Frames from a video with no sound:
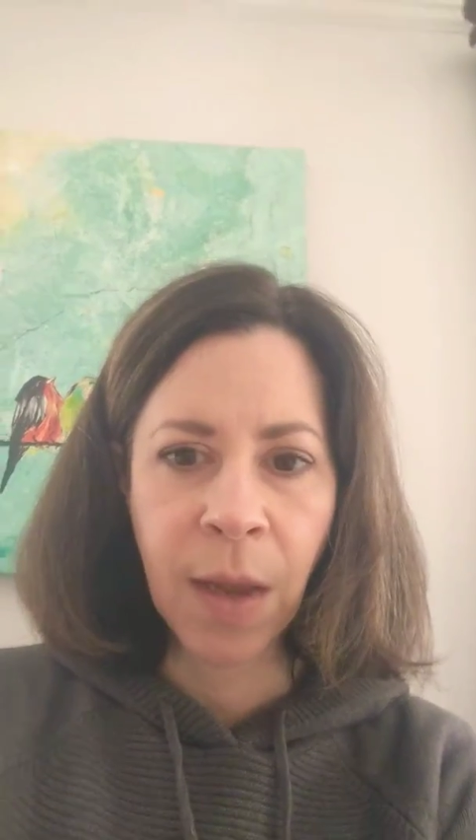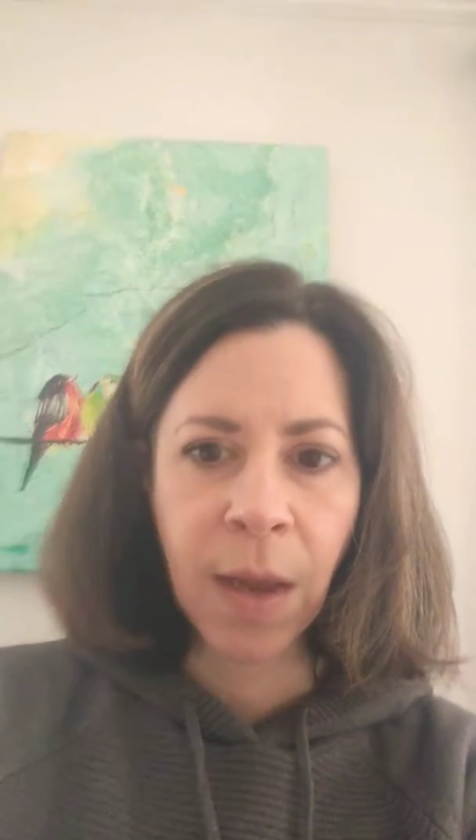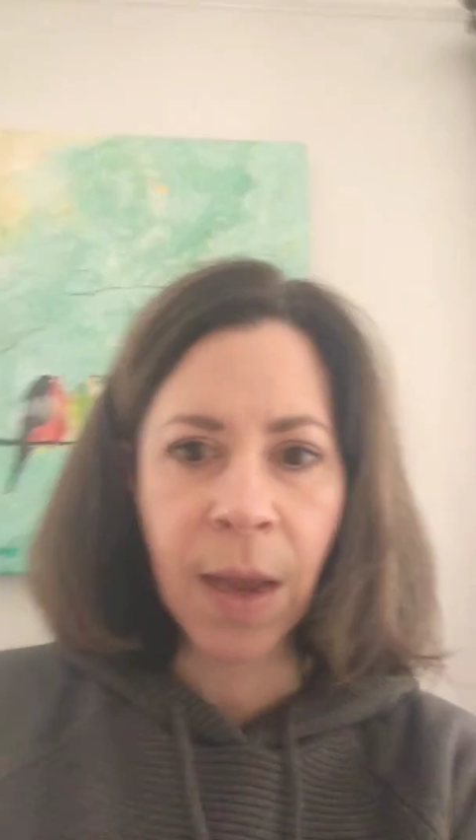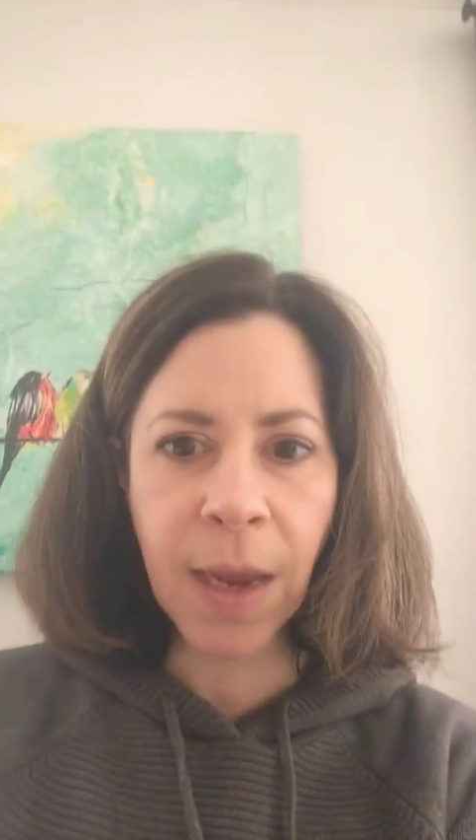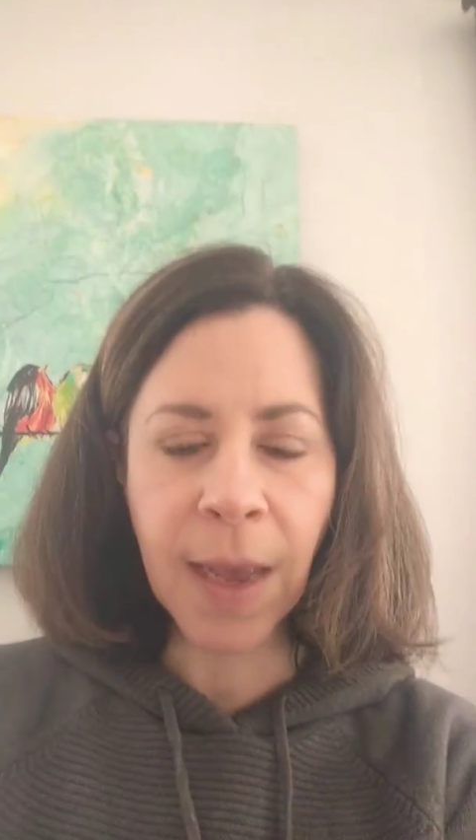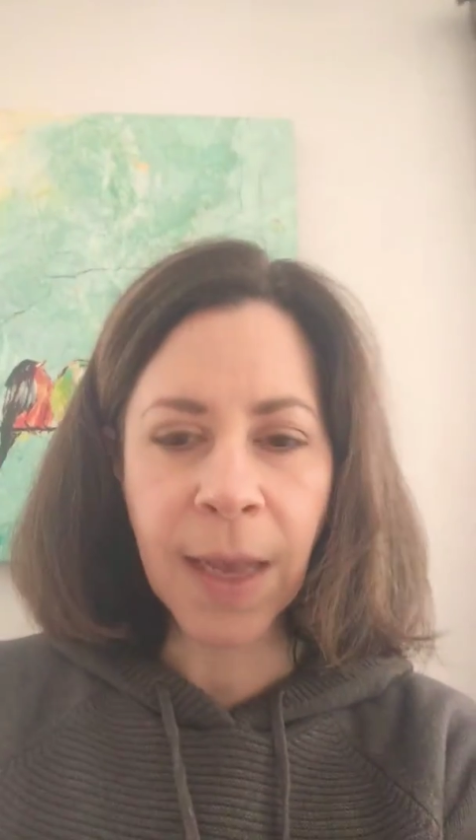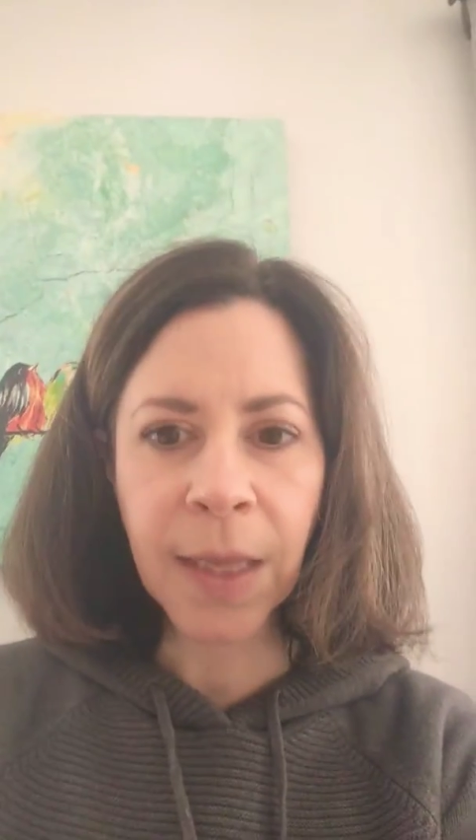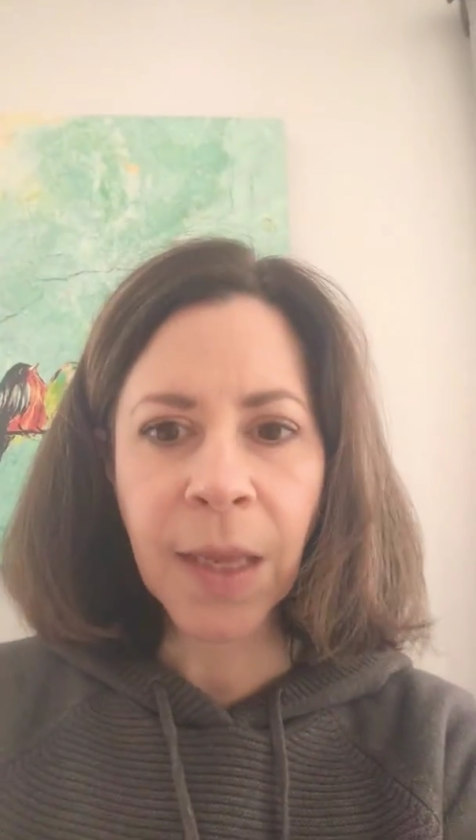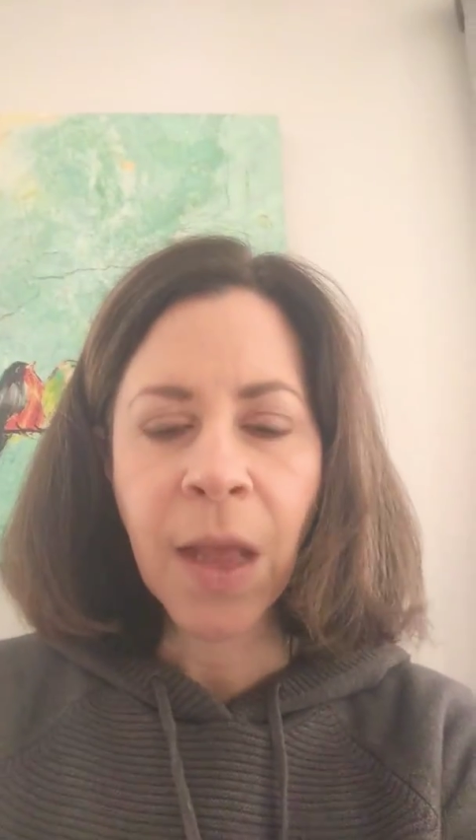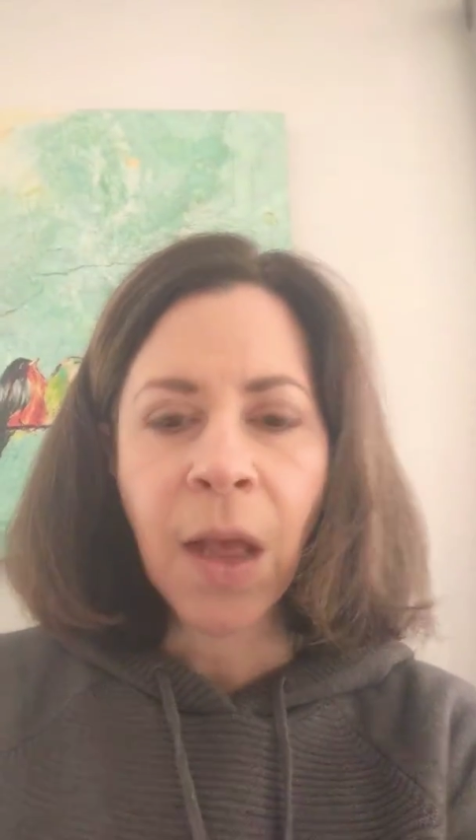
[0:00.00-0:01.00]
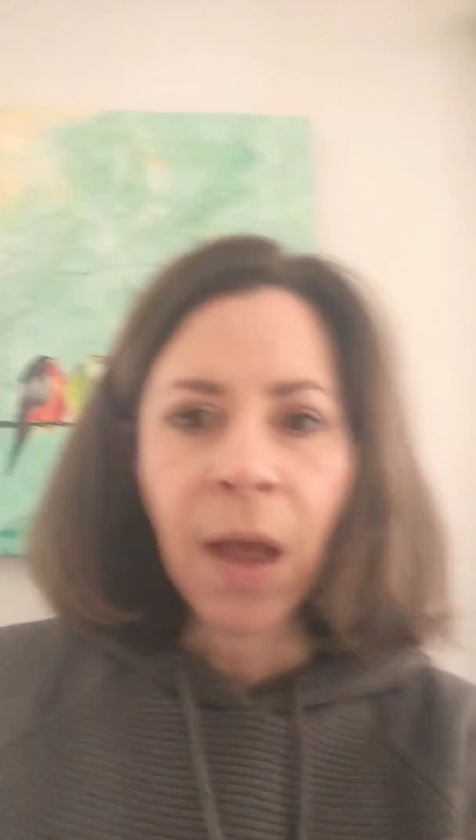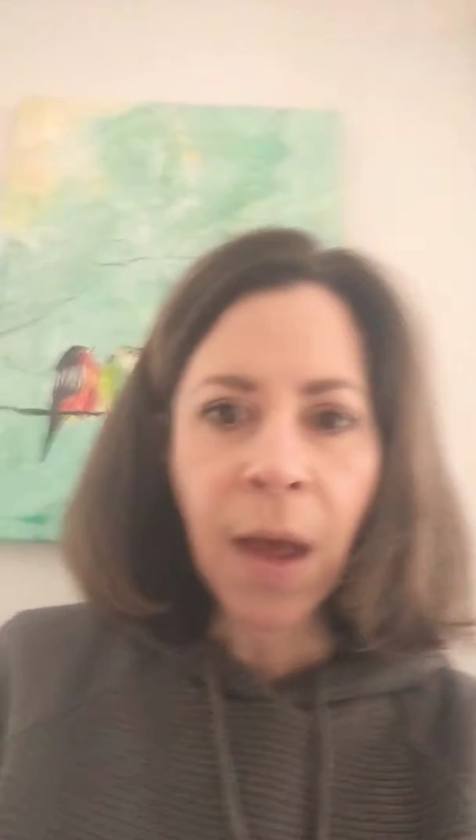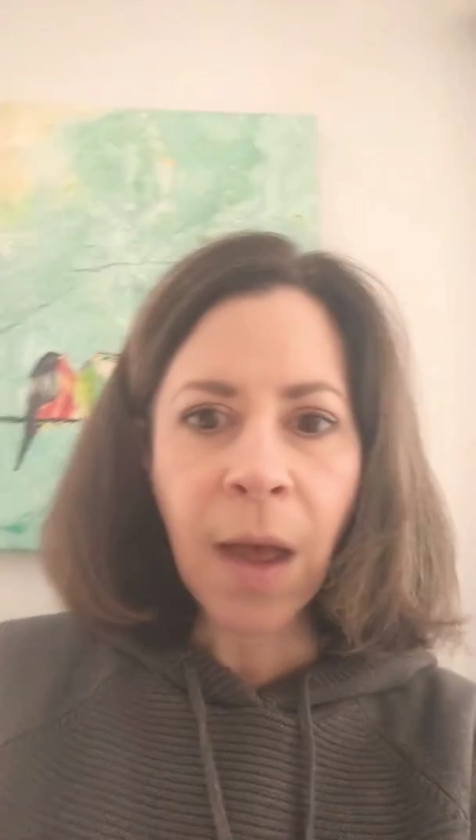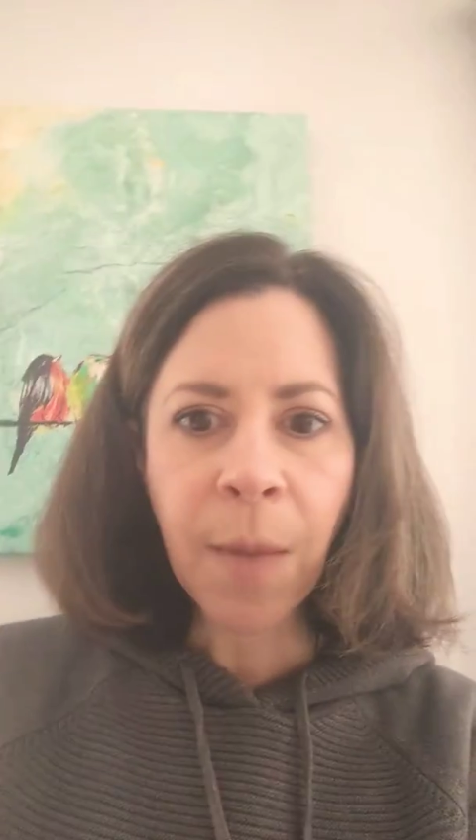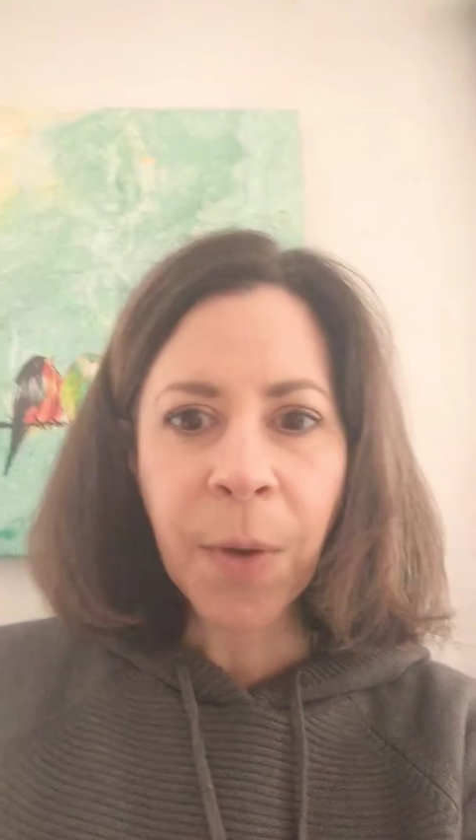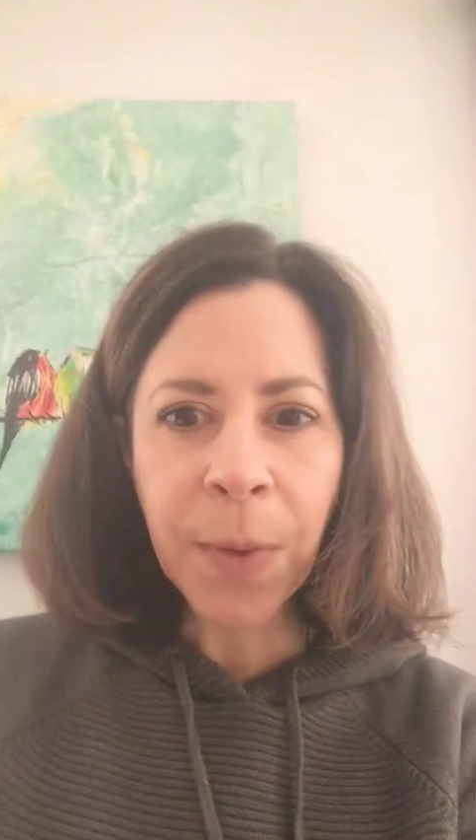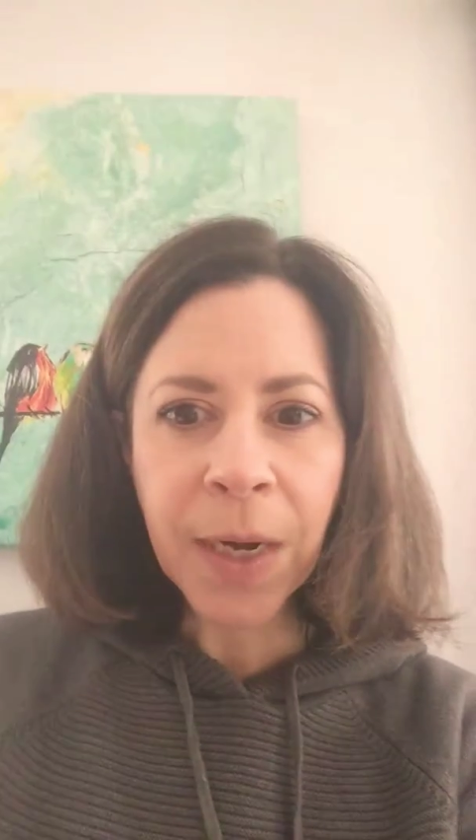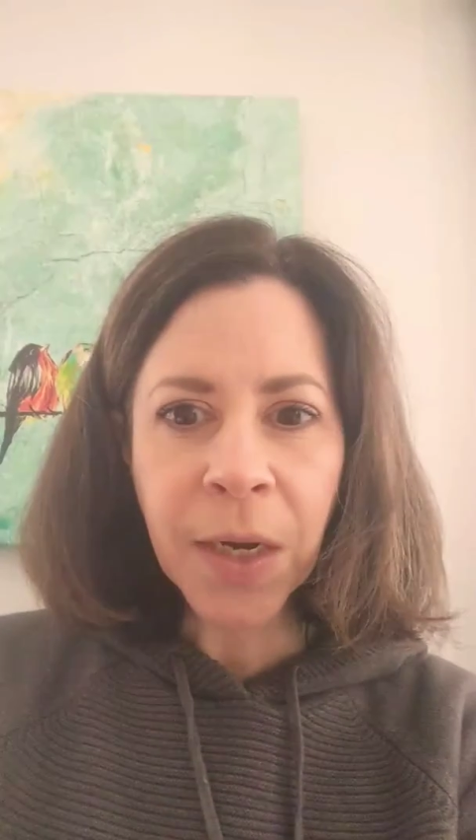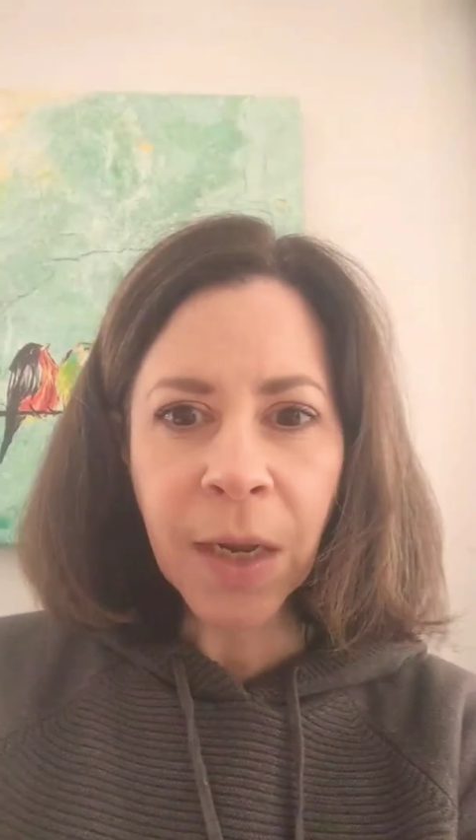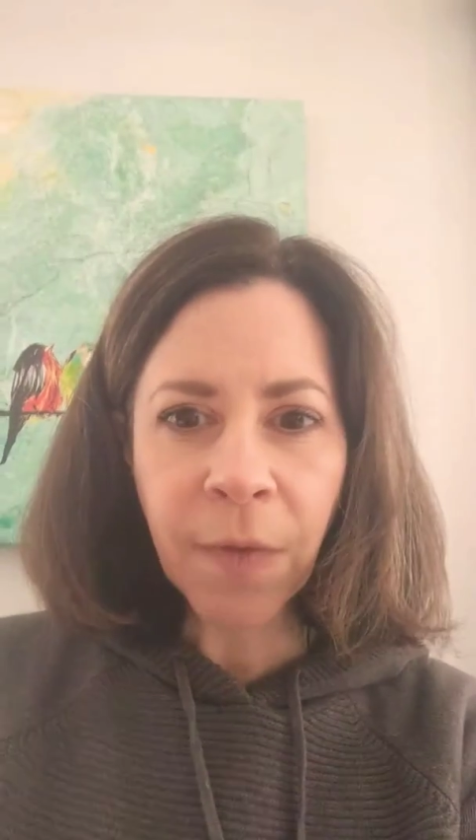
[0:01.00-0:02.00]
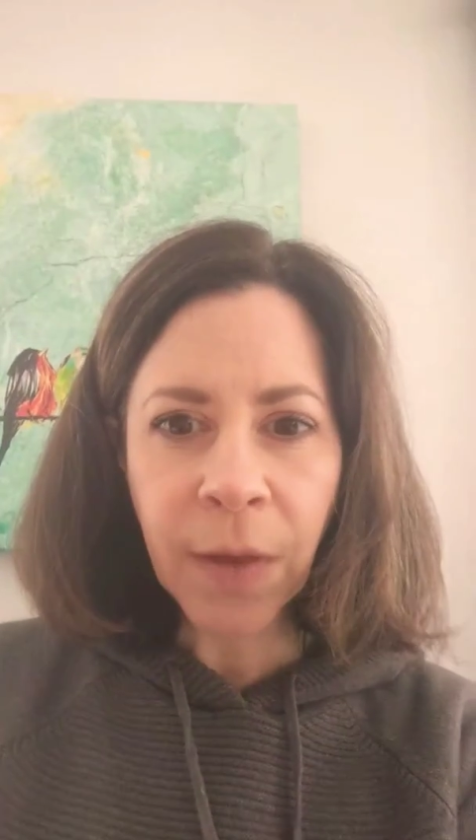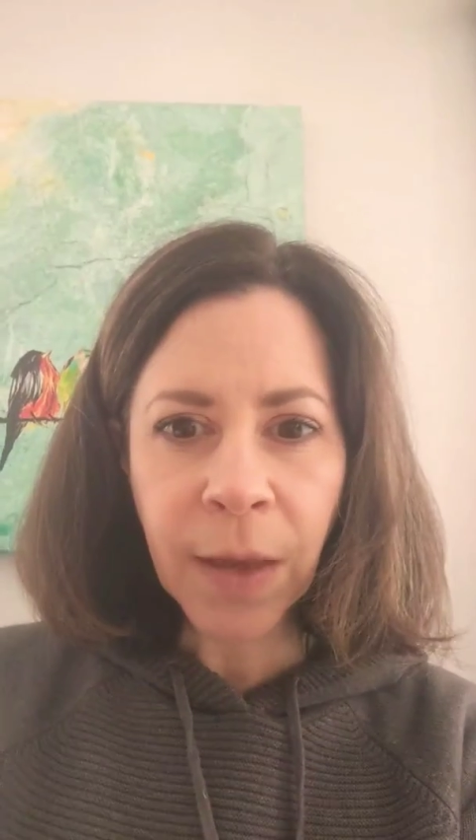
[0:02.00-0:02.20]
Hey guys, I wanted to give a